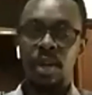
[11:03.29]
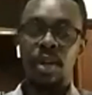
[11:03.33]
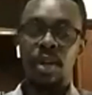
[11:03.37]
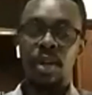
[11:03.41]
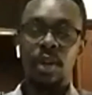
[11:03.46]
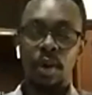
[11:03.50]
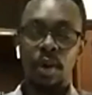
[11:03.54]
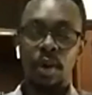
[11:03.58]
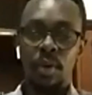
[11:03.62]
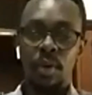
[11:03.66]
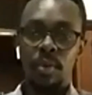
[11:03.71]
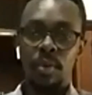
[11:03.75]

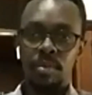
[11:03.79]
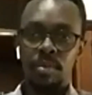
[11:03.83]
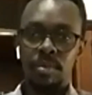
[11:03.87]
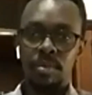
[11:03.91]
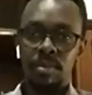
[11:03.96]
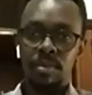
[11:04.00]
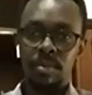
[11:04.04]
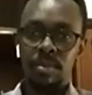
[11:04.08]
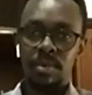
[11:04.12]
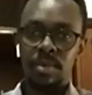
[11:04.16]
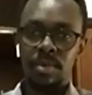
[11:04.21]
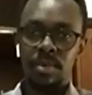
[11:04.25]
No,
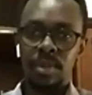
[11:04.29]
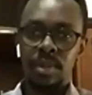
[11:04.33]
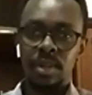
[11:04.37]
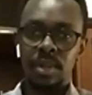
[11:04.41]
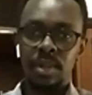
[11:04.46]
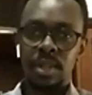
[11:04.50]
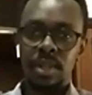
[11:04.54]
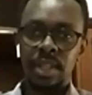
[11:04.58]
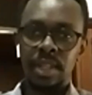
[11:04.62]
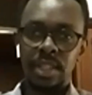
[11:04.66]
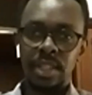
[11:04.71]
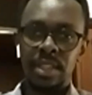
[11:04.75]

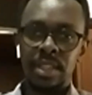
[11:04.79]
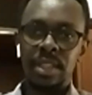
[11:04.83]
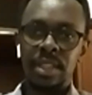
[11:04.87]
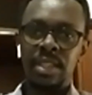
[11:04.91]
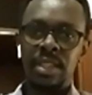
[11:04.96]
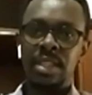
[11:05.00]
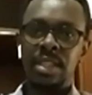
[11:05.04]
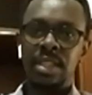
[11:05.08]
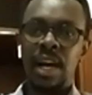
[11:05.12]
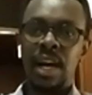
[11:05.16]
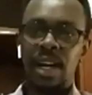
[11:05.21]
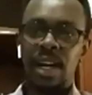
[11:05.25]
it
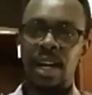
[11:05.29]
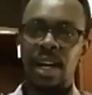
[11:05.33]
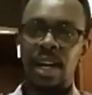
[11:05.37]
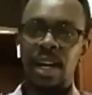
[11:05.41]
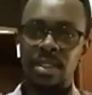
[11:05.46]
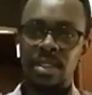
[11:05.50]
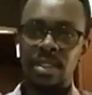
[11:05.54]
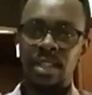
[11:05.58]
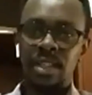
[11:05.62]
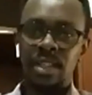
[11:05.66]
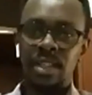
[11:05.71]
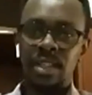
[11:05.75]
is
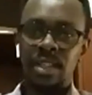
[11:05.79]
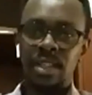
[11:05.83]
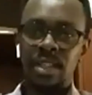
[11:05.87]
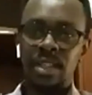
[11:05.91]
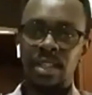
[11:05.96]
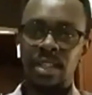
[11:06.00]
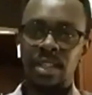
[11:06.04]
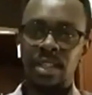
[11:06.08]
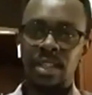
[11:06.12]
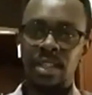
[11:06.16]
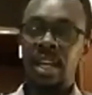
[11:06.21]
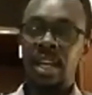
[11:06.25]
actually for
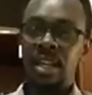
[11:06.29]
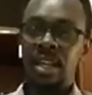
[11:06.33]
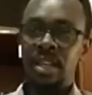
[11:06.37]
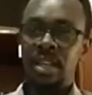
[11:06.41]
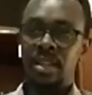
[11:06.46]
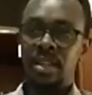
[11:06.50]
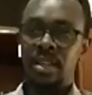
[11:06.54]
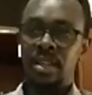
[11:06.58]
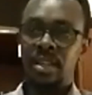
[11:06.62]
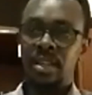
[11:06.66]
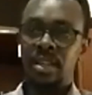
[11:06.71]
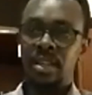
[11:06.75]
the
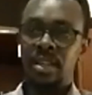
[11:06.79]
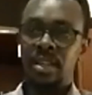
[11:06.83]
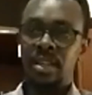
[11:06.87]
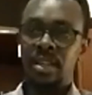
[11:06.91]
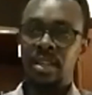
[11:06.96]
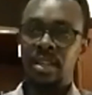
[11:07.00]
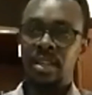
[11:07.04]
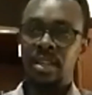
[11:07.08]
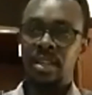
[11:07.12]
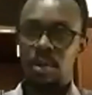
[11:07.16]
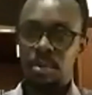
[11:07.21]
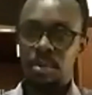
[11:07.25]
sake of
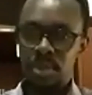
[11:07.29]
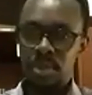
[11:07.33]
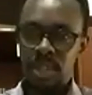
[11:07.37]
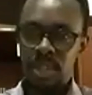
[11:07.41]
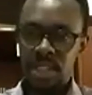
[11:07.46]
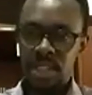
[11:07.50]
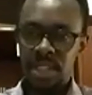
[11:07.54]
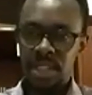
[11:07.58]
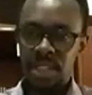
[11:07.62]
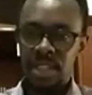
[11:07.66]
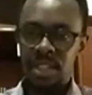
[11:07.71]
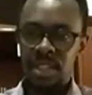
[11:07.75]
the
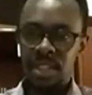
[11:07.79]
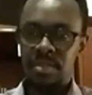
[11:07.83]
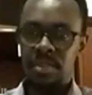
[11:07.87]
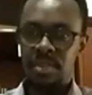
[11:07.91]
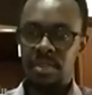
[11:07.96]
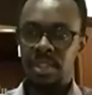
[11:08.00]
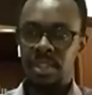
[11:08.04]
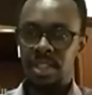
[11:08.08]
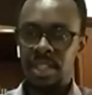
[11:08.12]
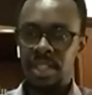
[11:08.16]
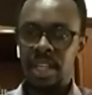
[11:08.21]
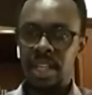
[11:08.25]
communities, for
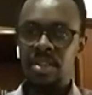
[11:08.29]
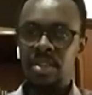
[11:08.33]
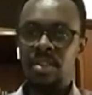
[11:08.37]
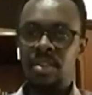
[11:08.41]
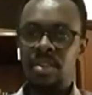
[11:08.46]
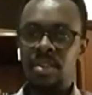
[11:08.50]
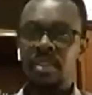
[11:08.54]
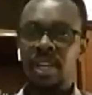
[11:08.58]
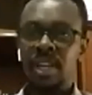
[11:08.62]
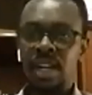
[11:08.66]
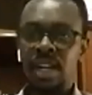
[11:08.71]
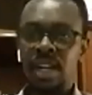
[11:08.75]
the sake
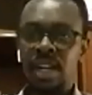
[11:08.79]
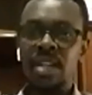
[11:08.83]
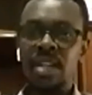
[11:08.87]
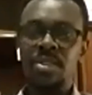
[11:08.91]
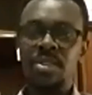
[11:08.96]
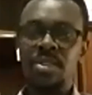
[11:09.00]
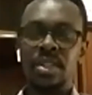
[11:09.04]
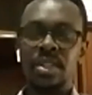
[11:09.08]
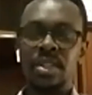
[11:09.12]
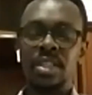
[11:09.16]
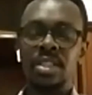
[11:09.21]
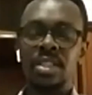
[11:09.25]
of the
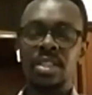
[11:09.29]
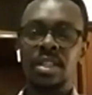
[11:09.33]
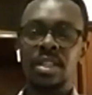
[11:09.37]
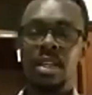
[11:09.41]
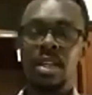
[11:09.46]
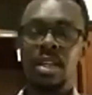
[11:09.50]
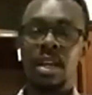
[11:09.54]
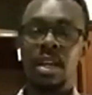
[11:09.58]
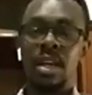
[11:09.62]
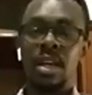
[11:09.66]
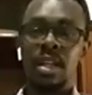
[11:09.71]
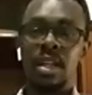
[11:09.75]
countries
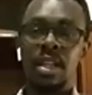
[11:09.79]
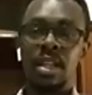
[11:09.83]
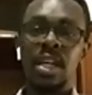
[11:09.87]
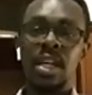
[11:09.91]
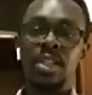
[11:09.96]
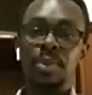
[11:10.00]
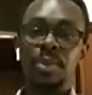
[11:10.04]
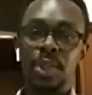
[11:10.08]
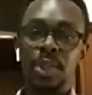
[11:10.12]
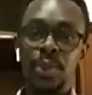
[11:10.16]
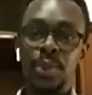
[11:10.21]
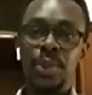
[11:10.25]

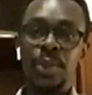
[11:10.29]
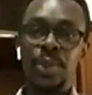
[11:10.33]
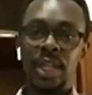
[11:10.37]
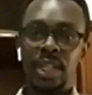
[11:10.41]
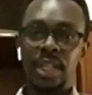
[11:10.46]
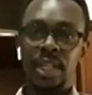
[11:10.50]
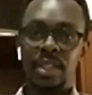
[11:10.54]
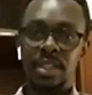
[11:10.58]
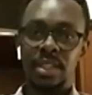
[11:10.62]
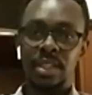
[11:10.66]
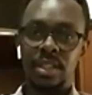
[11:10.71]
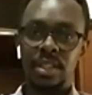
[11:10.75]
that we do
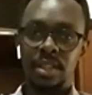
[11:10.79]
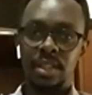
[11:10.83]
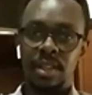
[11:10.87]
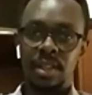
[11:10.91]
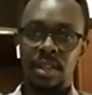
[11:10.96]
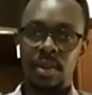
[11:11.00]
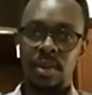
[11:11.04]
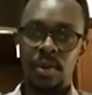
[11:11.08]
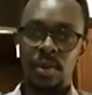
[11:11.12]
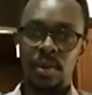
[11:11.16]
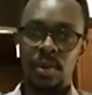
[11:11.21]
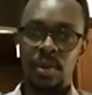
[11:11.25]
it,
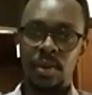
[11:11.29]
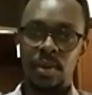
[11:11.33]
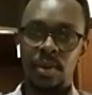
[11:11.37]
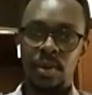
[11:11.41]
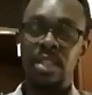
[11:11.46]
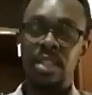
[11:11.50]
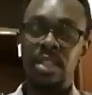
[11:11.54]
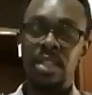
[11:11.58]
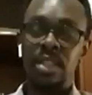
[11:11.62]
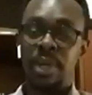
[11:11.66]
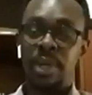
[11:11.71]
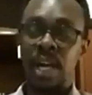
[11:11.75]
or that
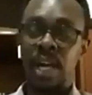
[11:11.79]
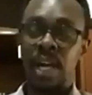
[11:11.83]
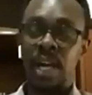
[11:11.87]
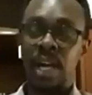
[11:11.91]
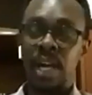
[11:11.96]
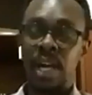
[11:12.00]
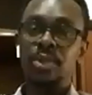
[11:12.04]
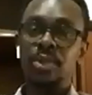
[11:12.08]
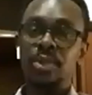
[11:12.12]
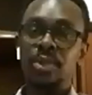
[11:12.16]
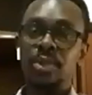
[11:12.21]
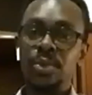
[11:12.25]
we have to
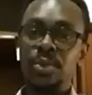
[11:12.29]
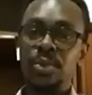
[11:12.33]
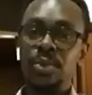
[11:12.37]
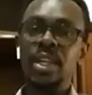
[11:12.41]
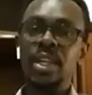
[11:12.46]
do it.